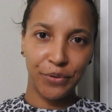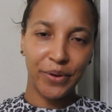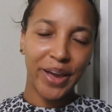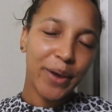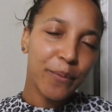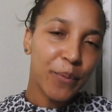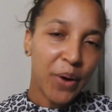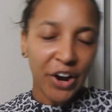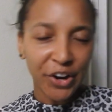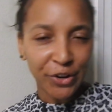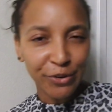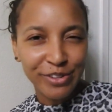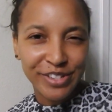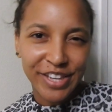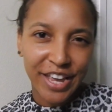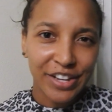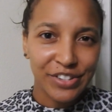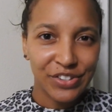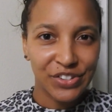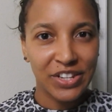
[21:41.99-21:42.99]
Okay, why are you
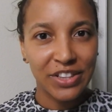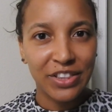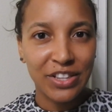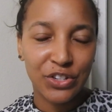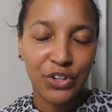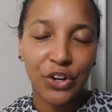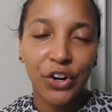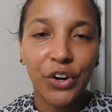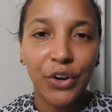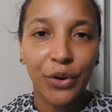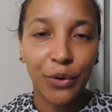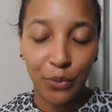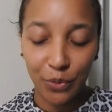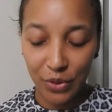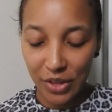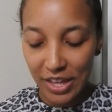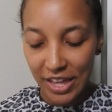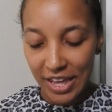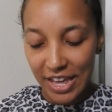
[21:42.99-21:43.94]
sexting this girl?